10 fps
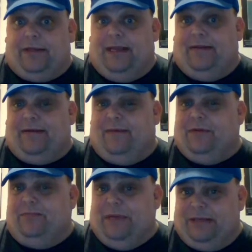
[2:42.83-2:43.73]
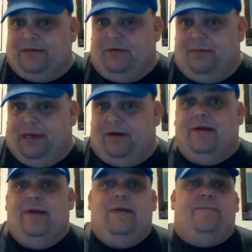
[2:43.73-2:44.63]
They have a new meat distributor.
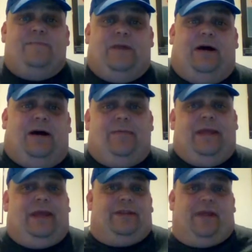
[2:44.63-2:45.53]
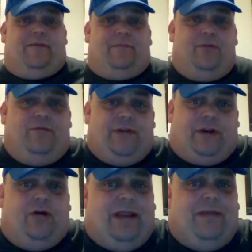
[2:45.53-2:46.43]
Um, and they've improved their
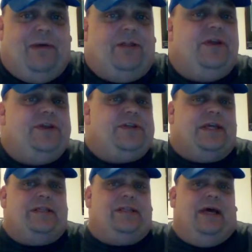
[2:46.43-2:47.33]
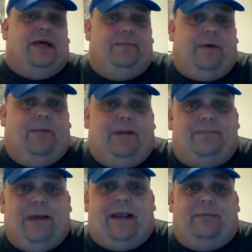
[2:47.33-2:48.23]
cooking methods and uh, their barbecue's
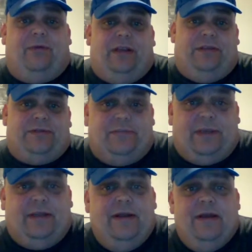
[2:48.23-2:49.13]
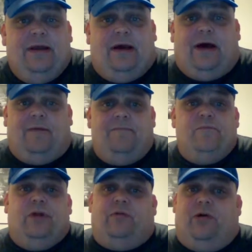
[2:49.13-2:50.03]
back up to what it used to be. Uh,
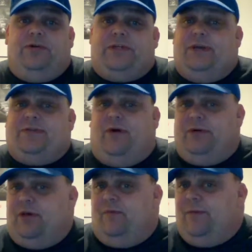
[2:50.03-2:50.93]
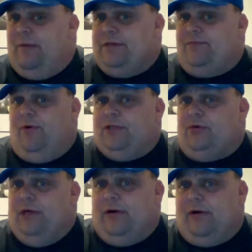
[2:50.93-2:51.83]
Rosedale is also famous for its
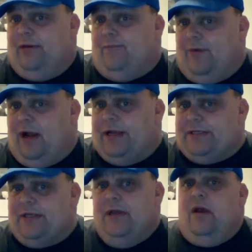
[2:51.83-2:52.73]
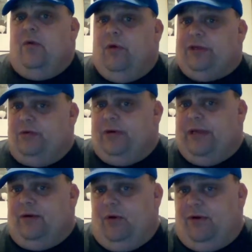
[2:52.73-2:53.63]
crinkle cut fries which you
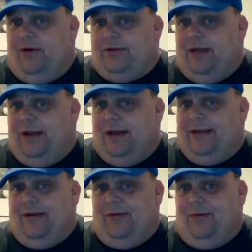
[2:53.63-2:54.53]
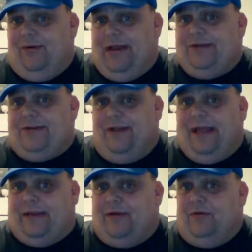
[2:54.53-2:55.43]
can order. Uh, you can order as you
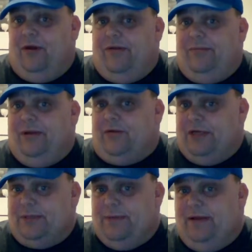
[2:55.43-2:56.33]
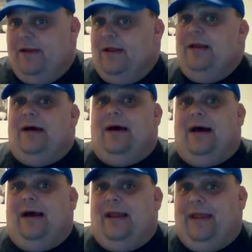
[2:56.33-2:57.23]
like. You can order them uh, crispy,
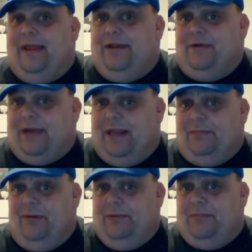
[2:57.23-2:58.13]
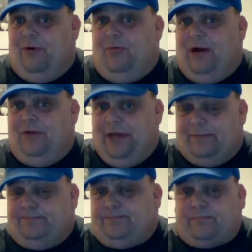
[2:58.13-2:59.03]
uh, and you'll get them a little bit more well
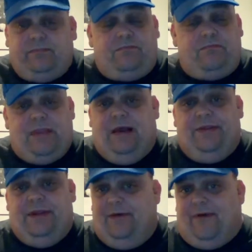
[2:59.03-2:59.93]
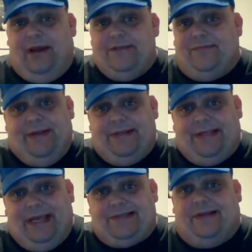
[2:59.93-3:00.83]
done. Uh, their fries are
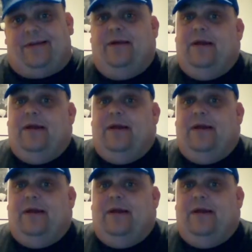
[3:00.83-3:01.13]
fantastic.